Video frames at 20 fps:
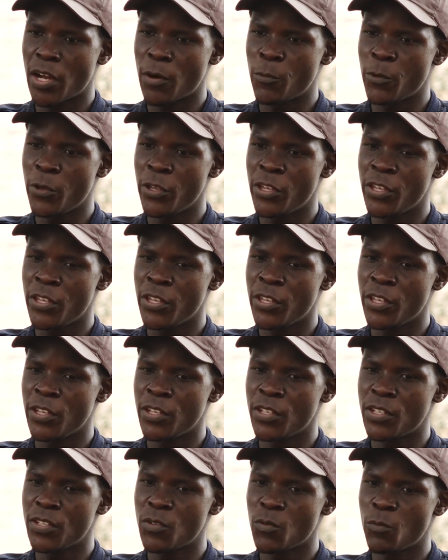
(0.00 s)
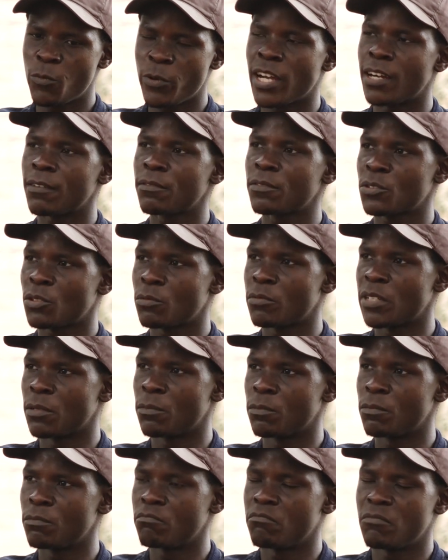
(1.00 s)
We have so
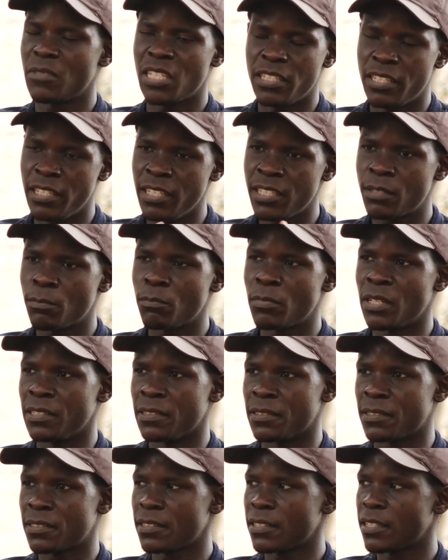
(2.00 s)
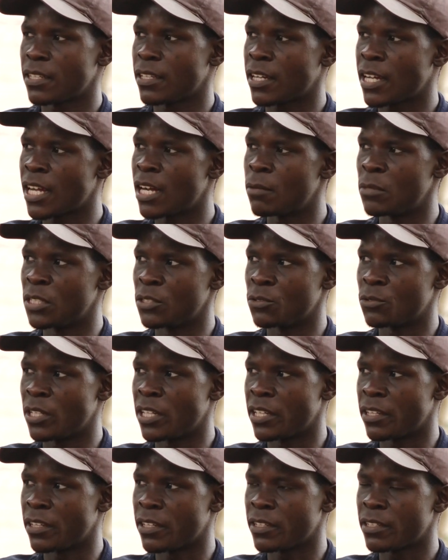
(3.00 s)
many disciplines coming
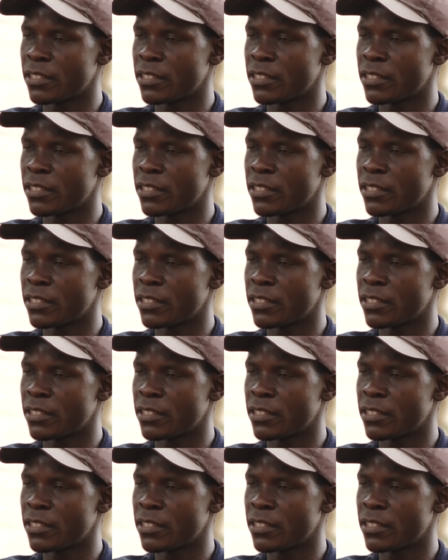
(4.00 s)
together.